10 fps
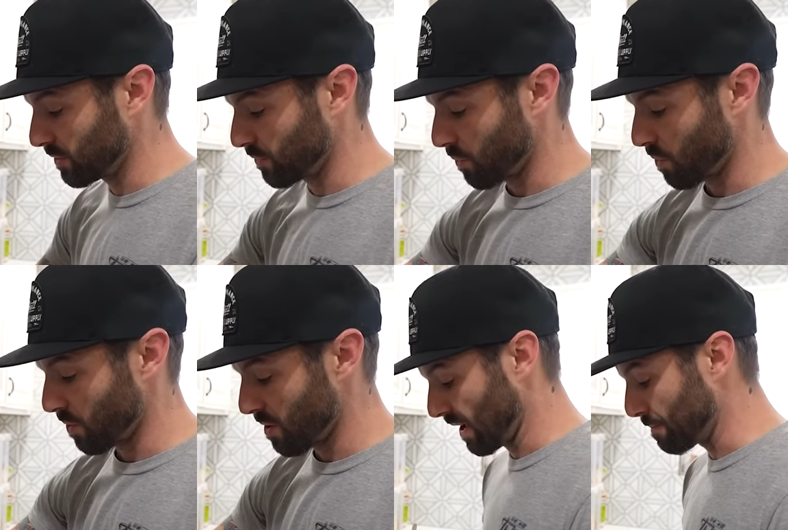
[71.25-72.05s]

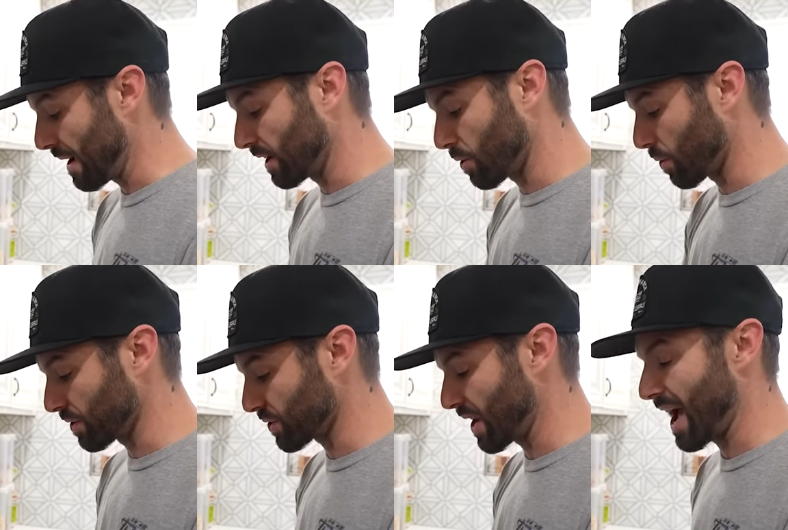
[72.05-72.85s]
for like main
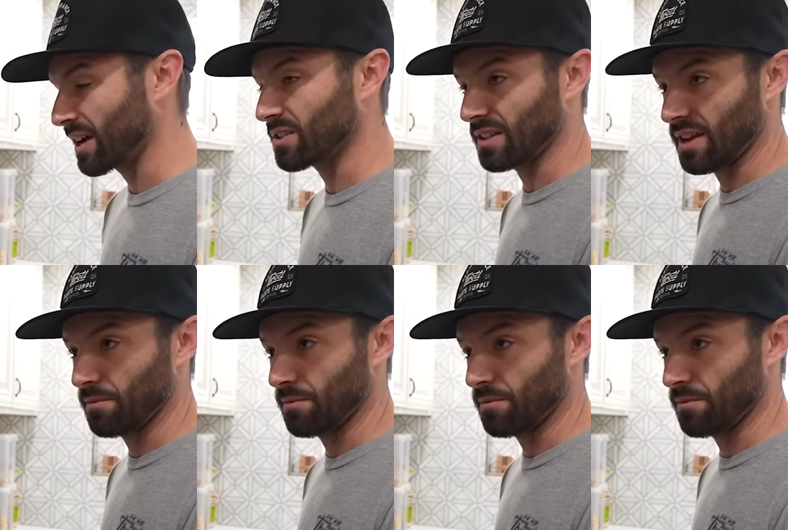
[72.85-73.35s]
course snacks. Like, they